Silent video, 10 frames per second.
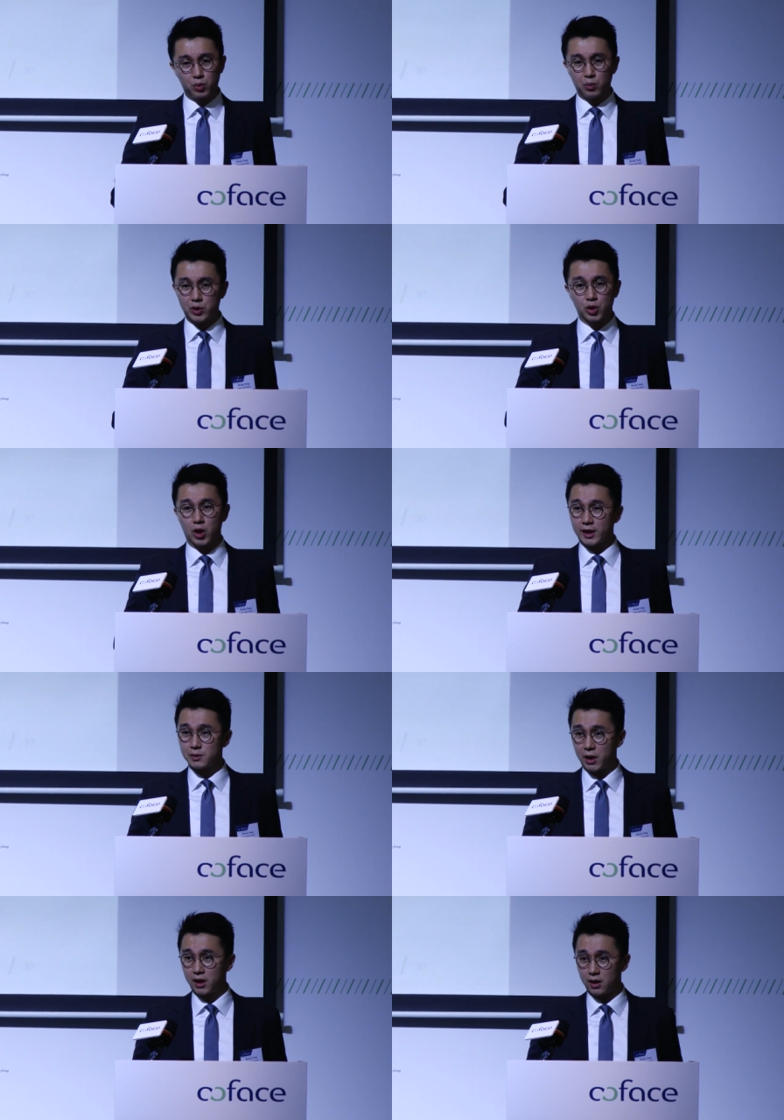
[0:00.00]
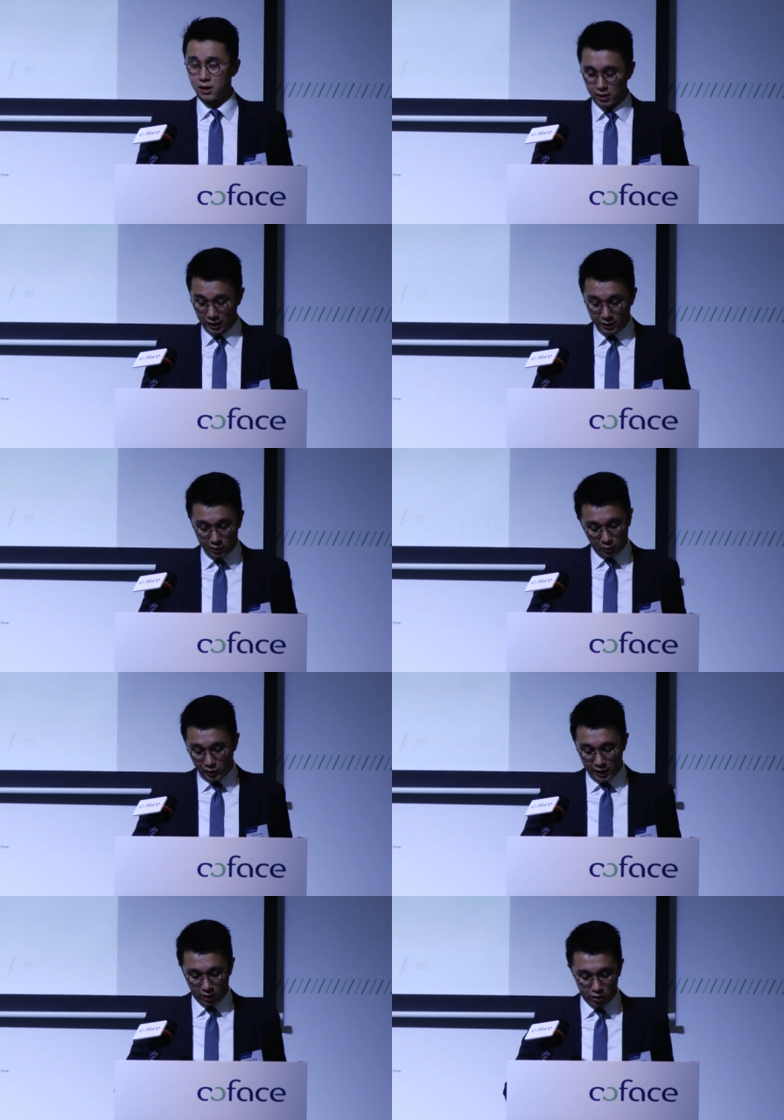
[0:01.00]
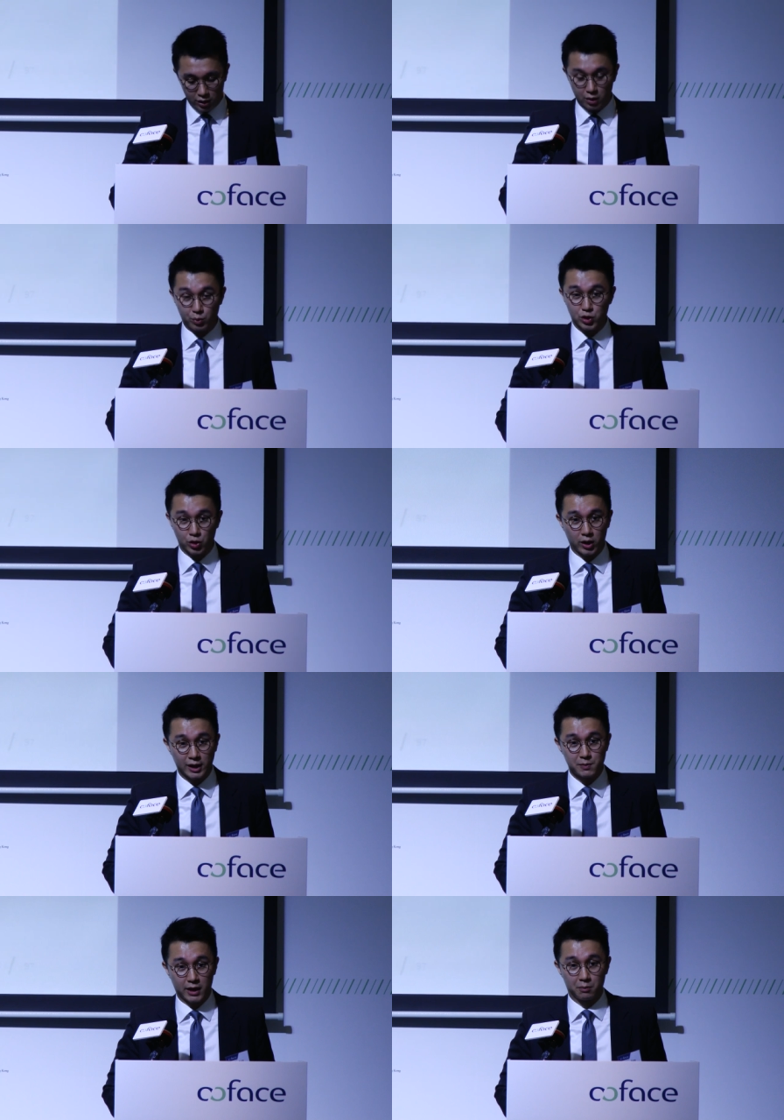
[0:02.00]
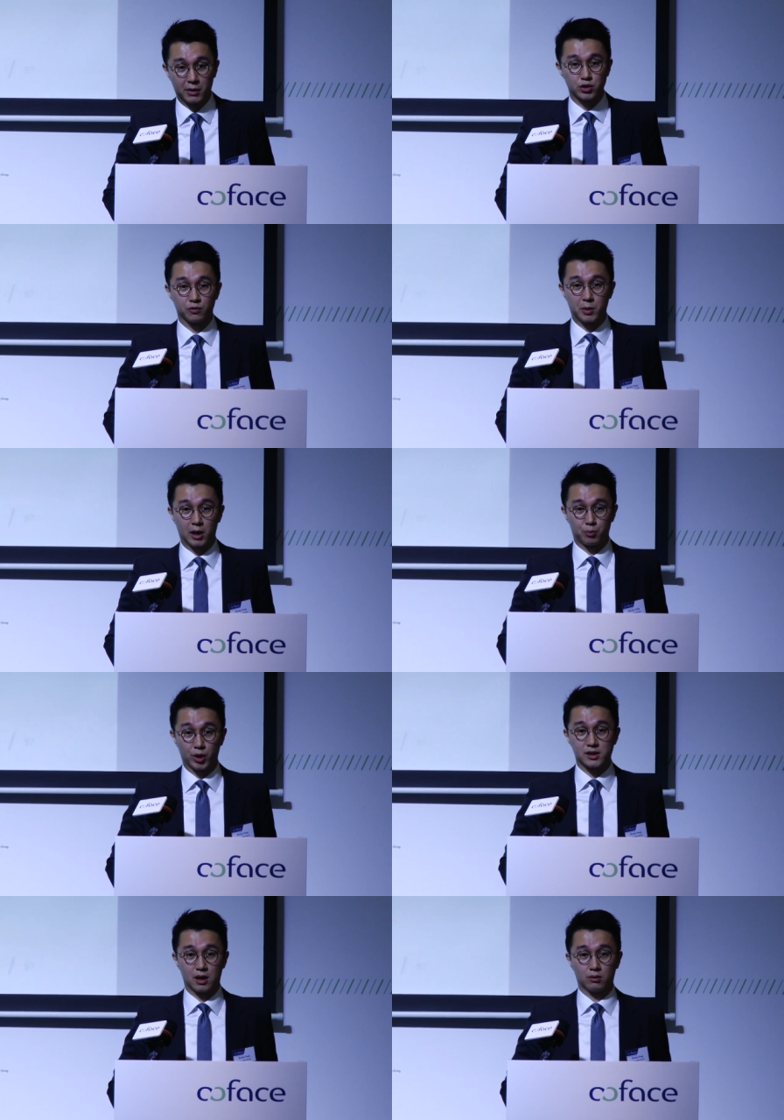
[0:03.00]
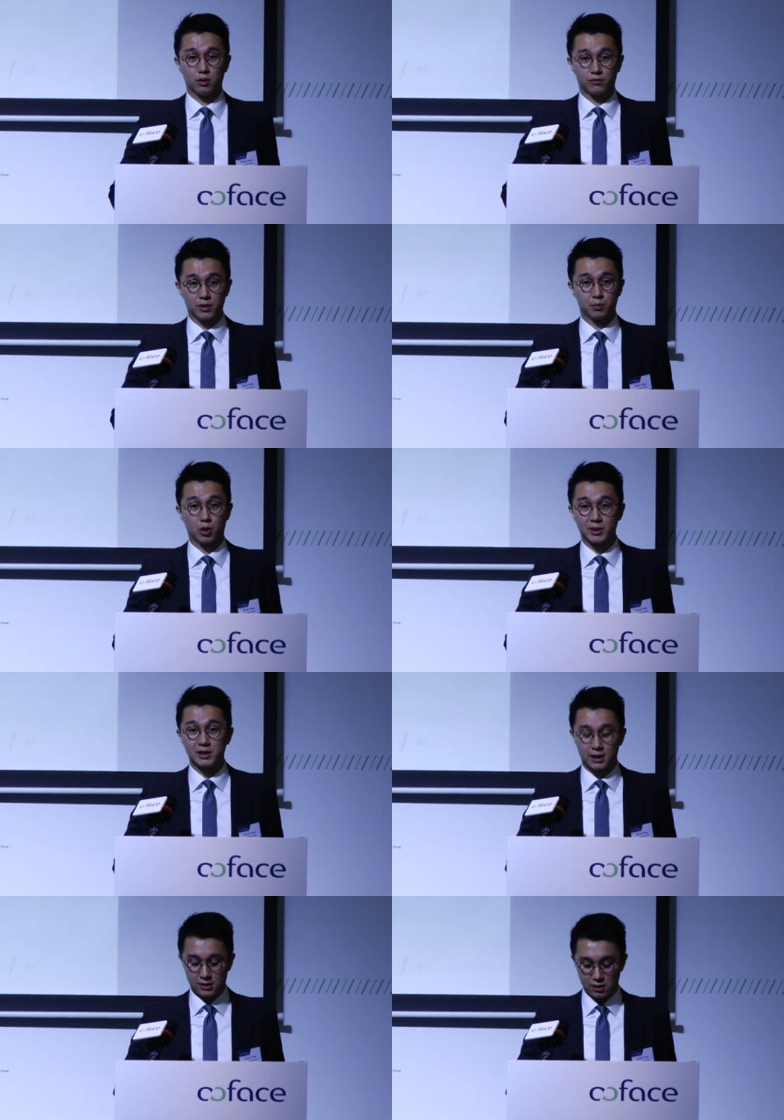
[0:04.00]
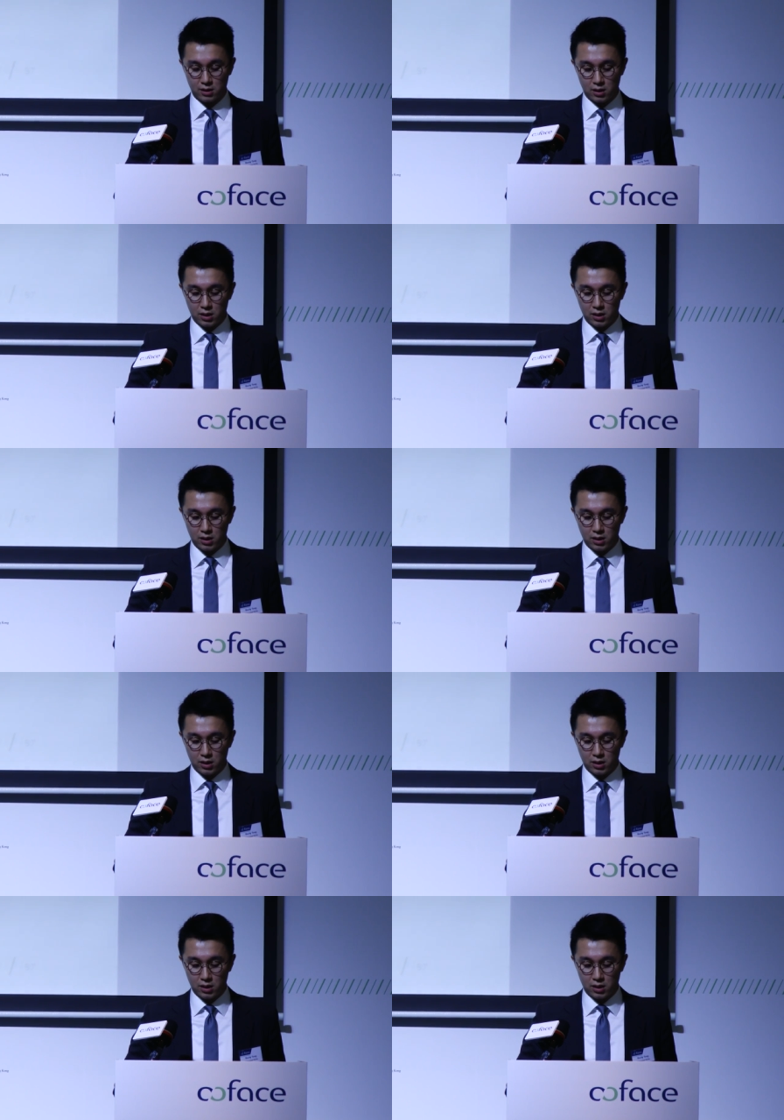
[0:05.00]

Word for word: we, we do not expect, uh, like, like we said earlier, we do not expect a major uh, breakdown of the property sector.